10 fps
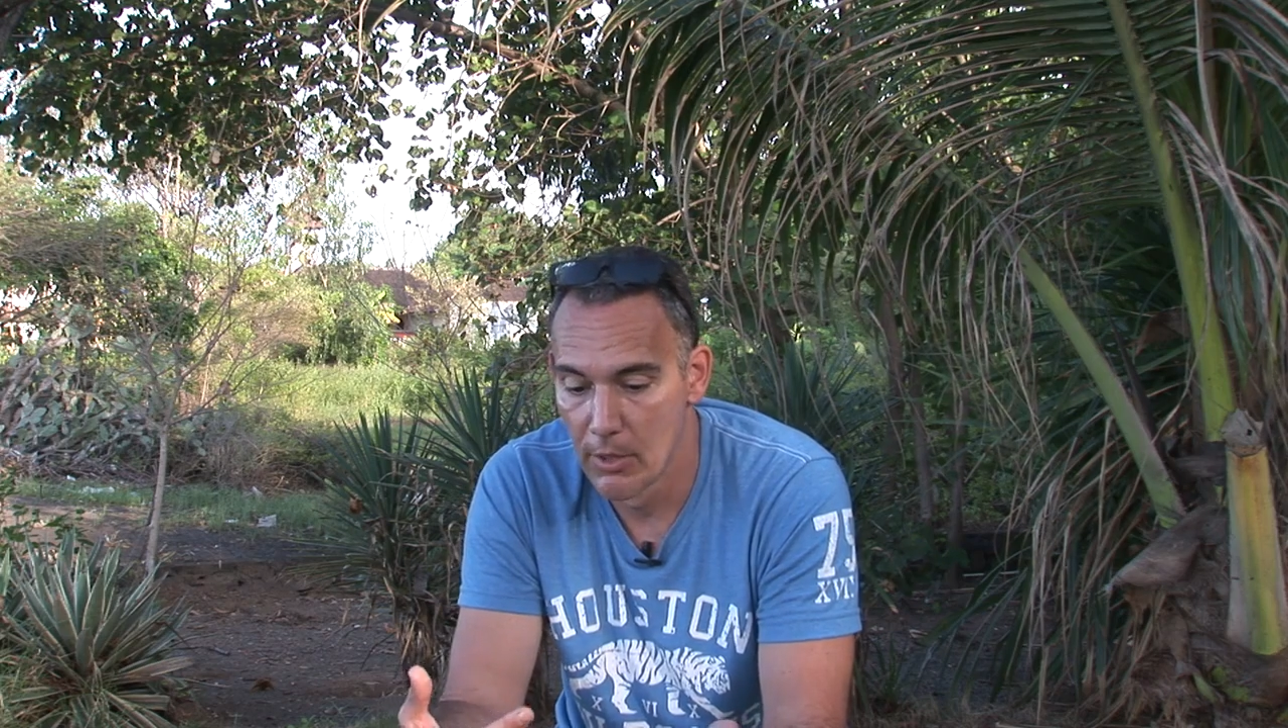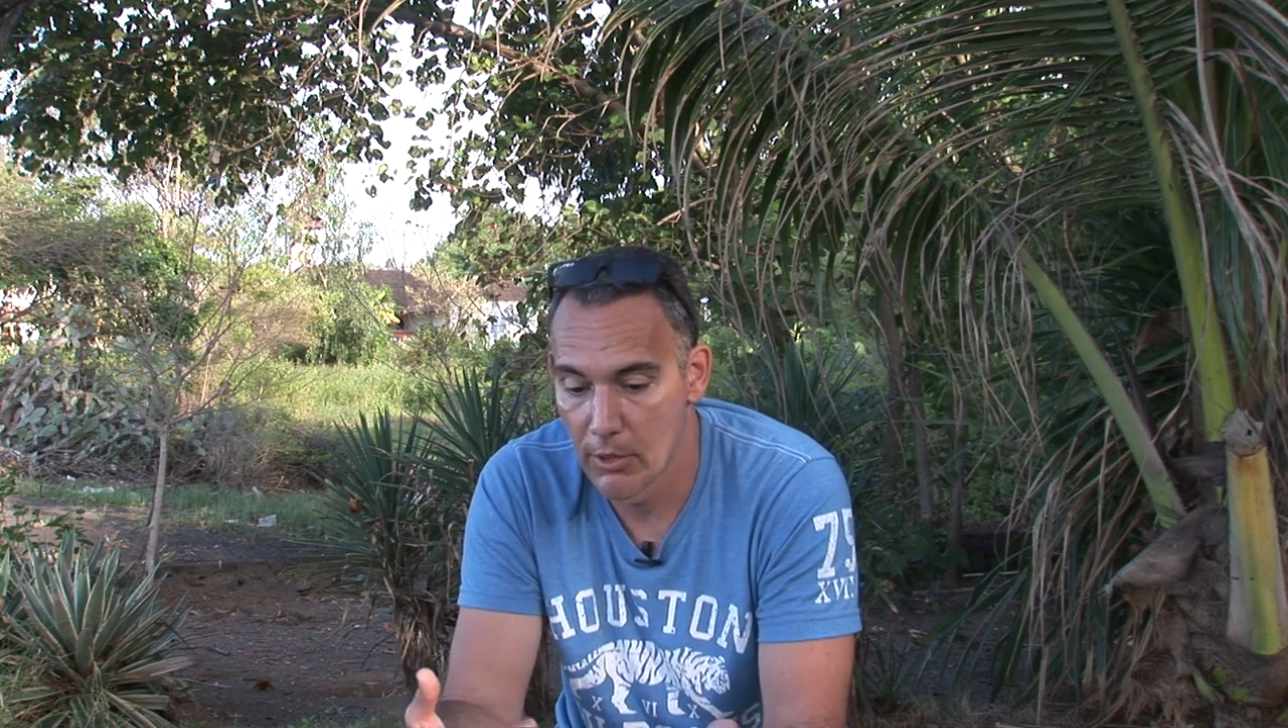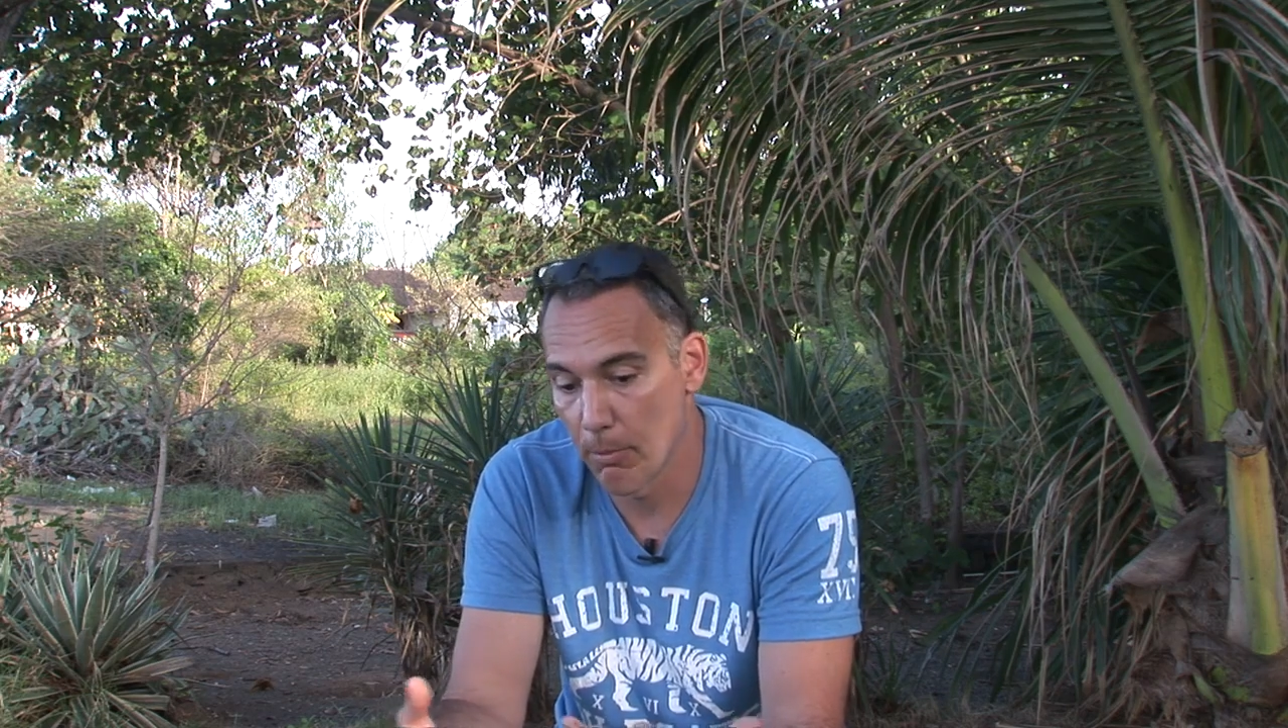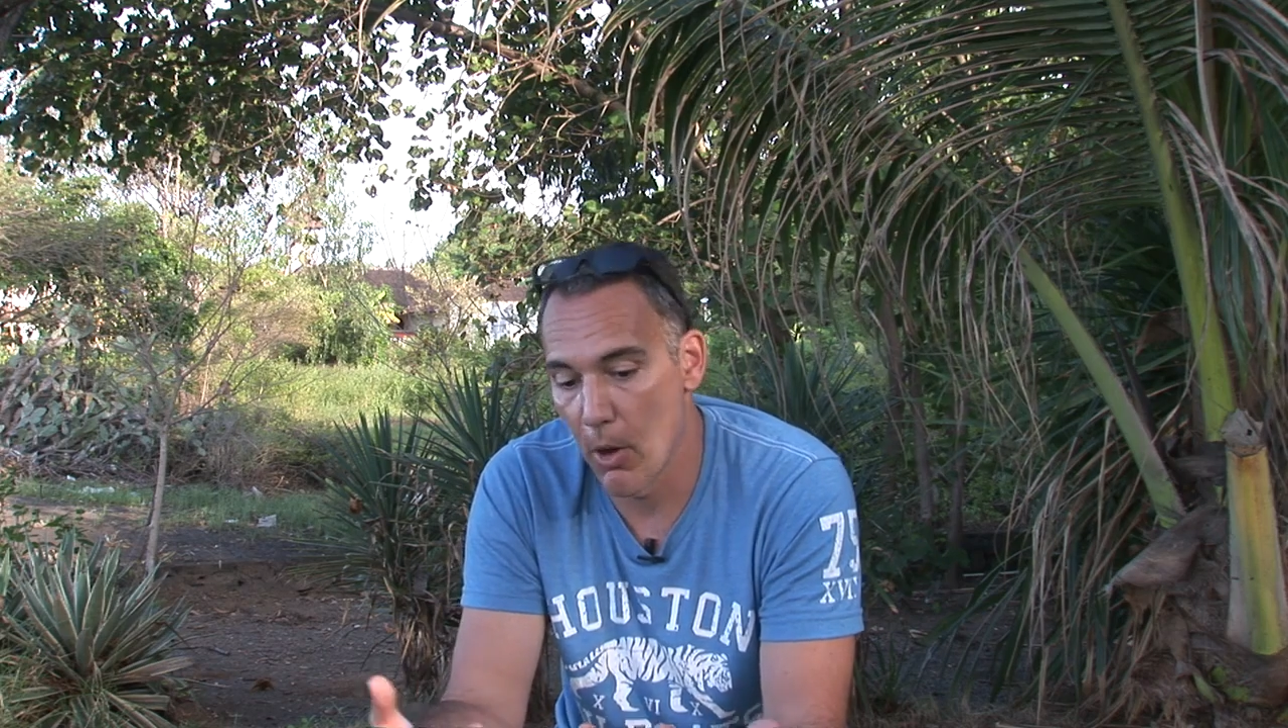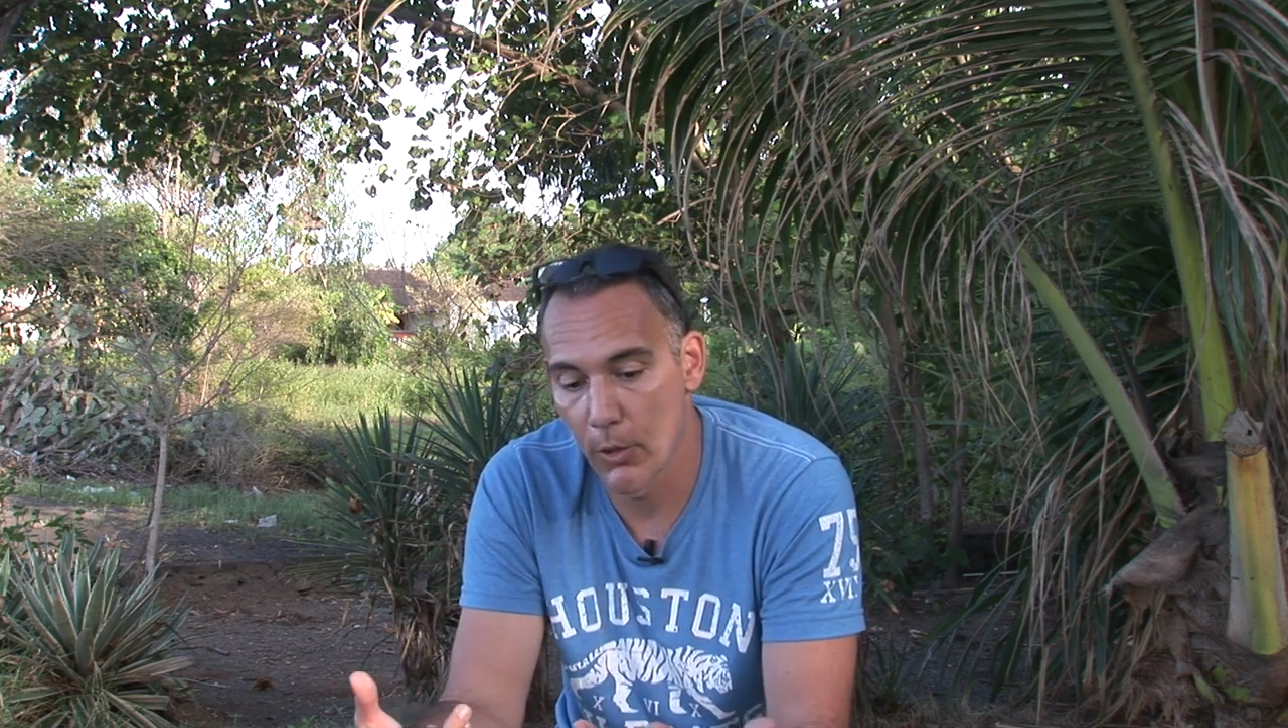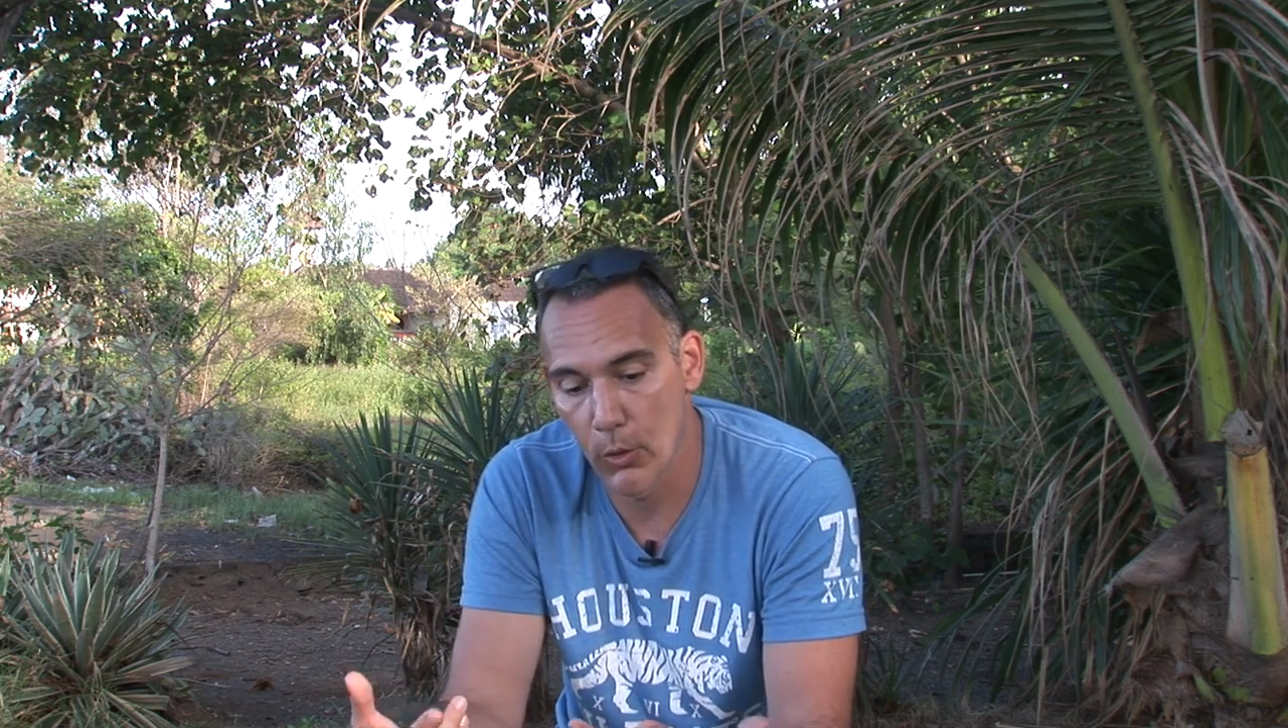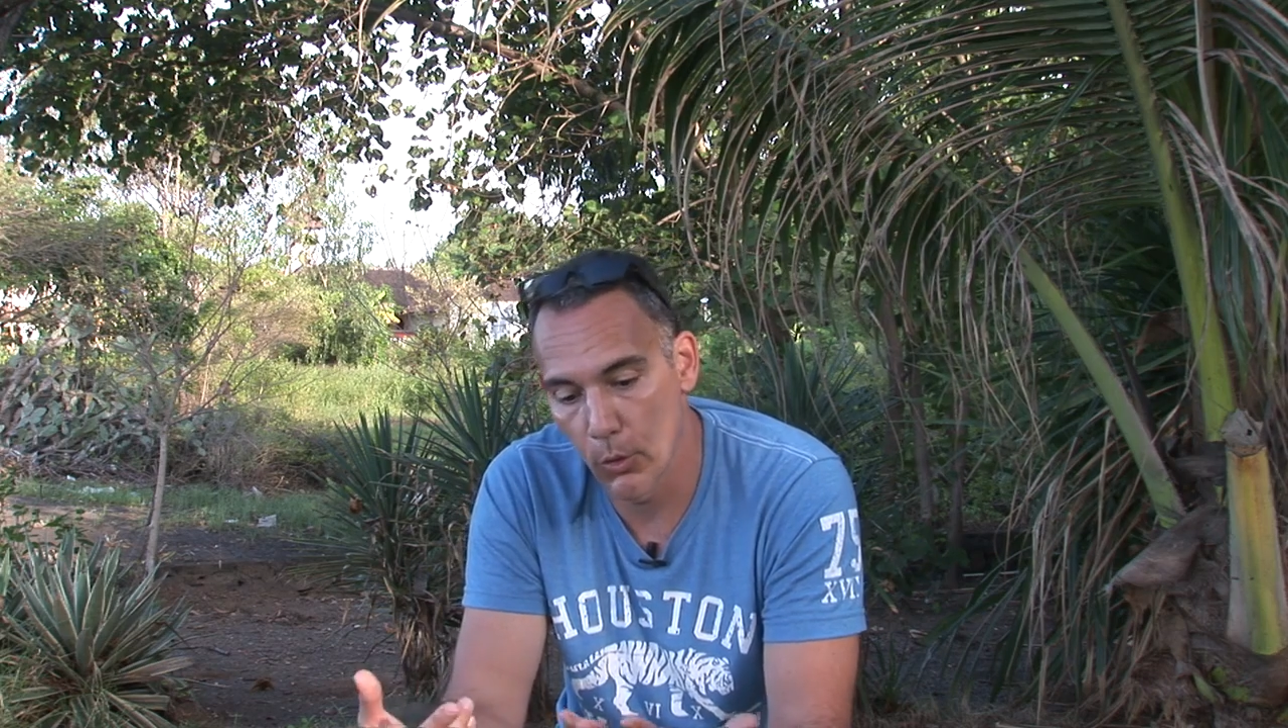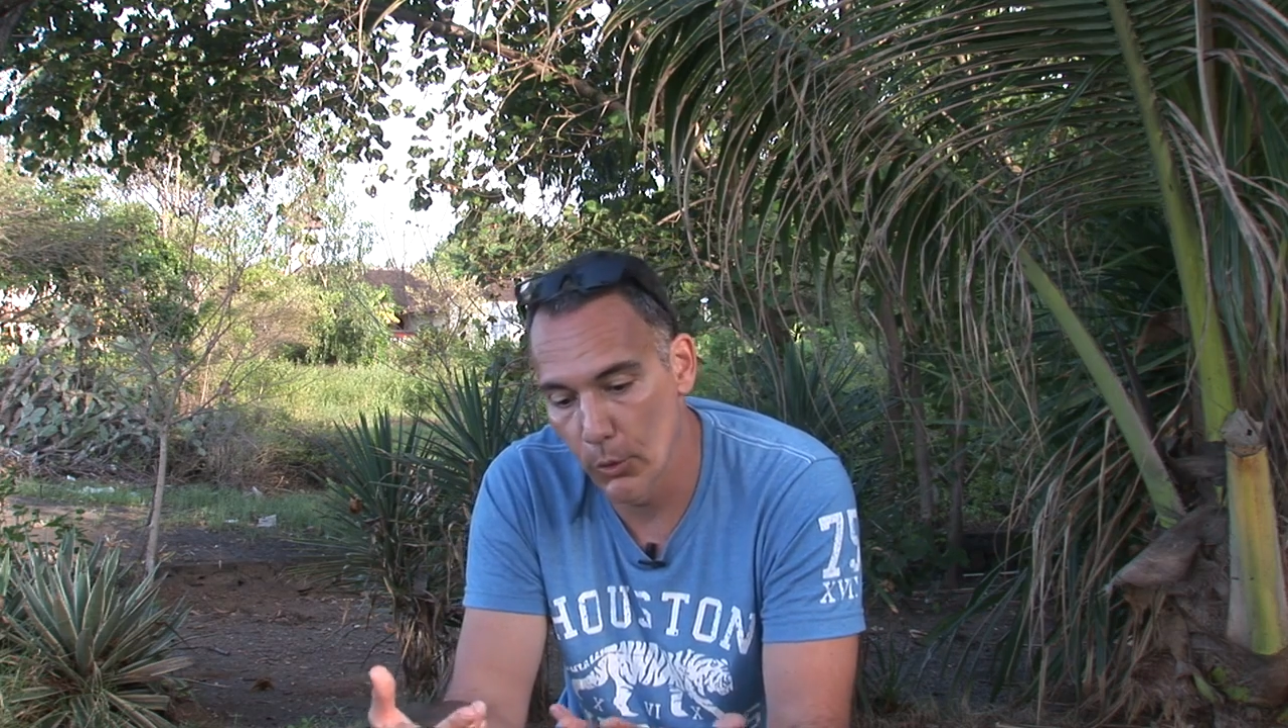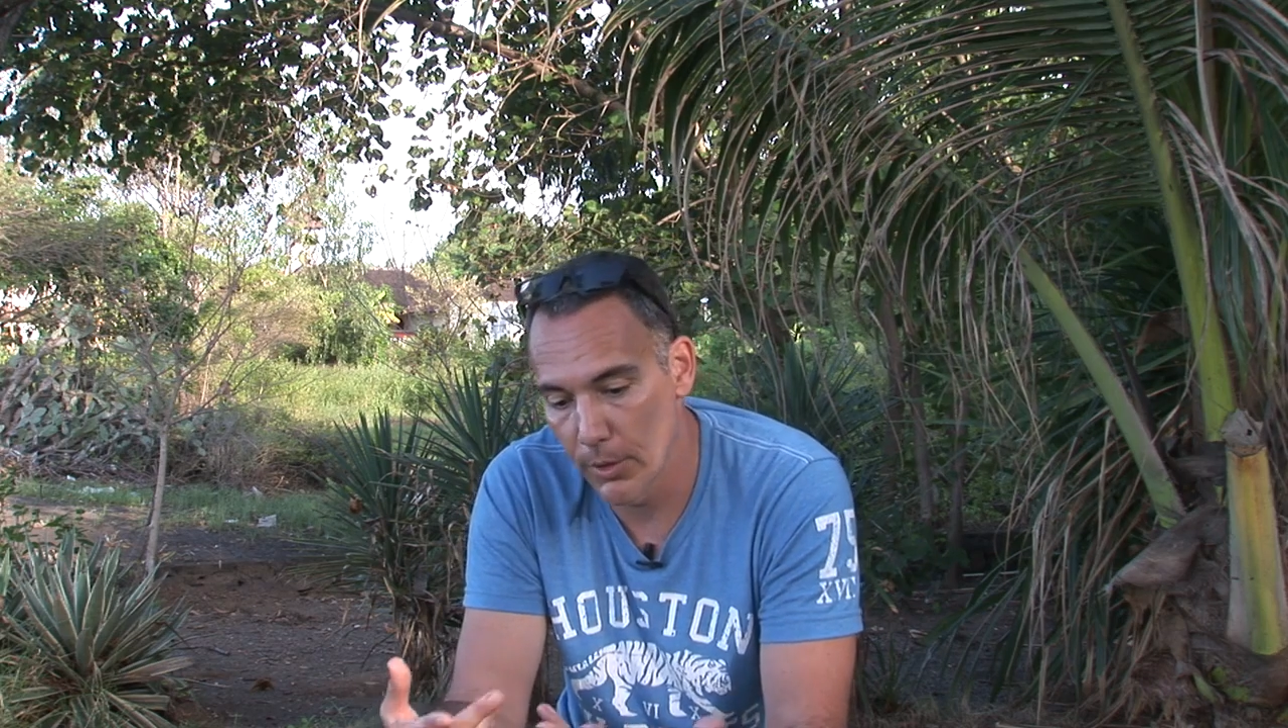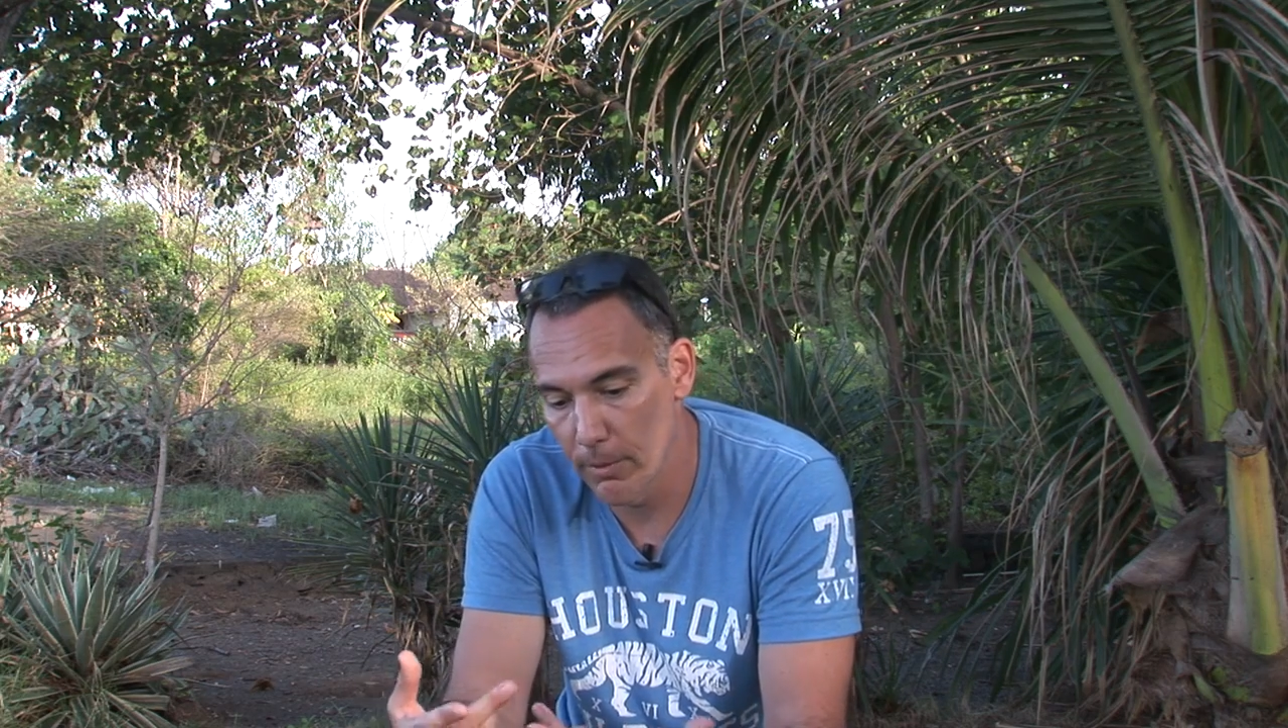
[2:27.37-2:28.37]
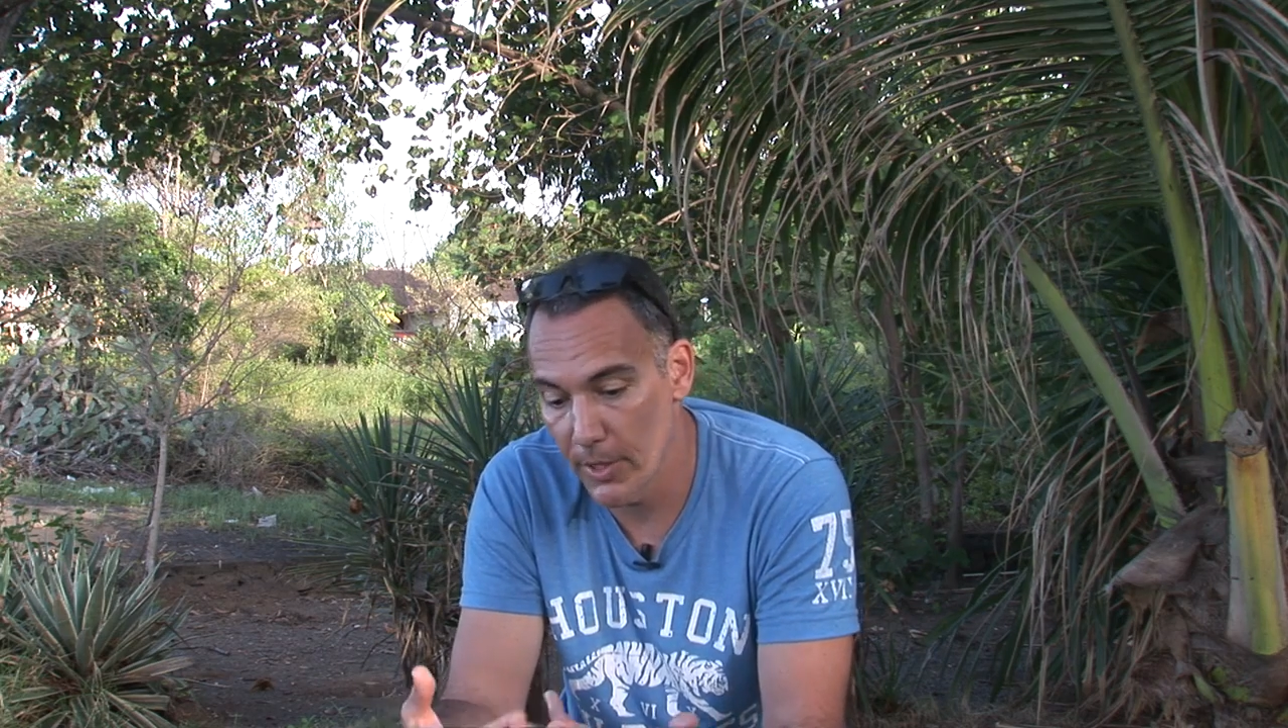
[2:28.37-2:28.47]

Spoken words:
spinal cord,